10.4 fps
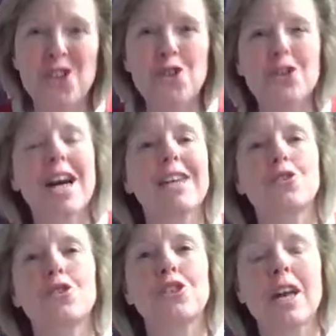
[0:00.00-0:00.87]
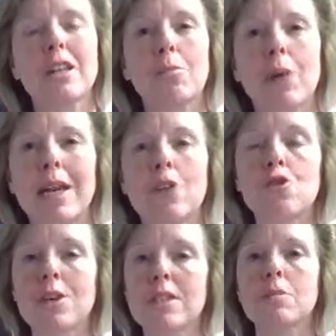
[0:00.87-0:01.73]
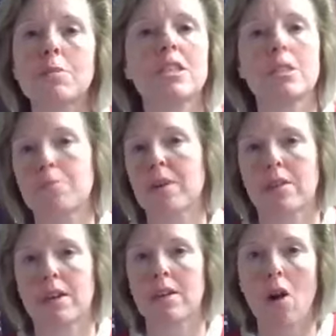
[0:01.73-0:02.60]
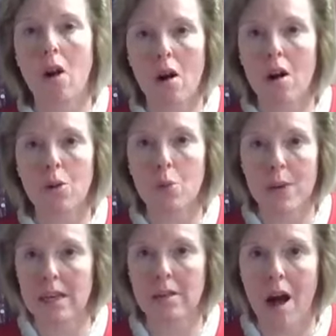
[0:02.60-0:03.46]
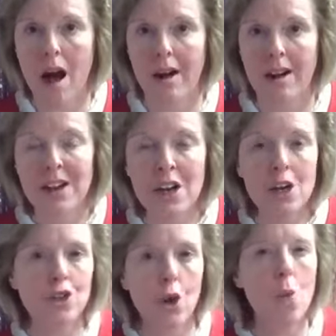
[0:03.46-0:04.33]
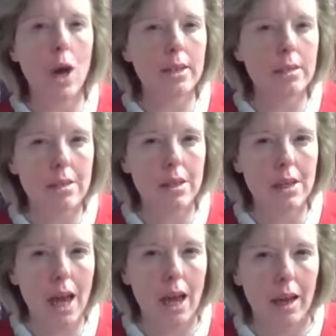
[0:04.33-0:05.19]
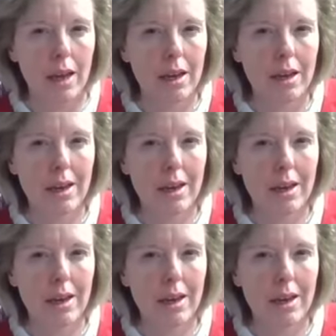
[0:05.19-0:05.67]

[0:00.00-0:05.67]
You guys are celebrating Christmas spirit all week long. So, what is today?